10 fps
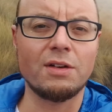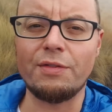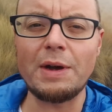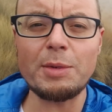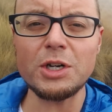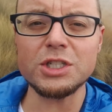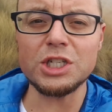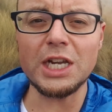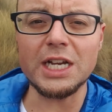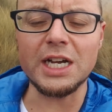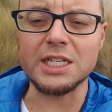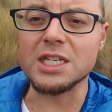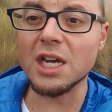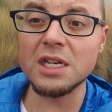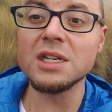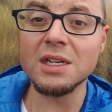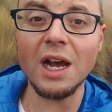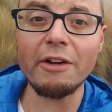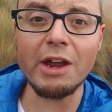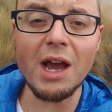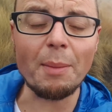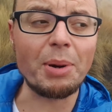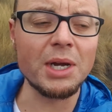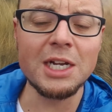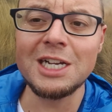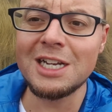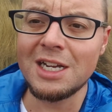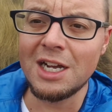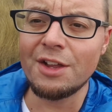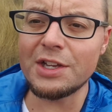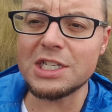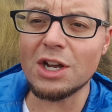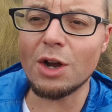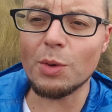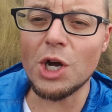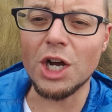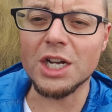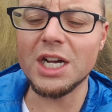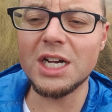Vamos, chicas. Hurry up. This is hard work.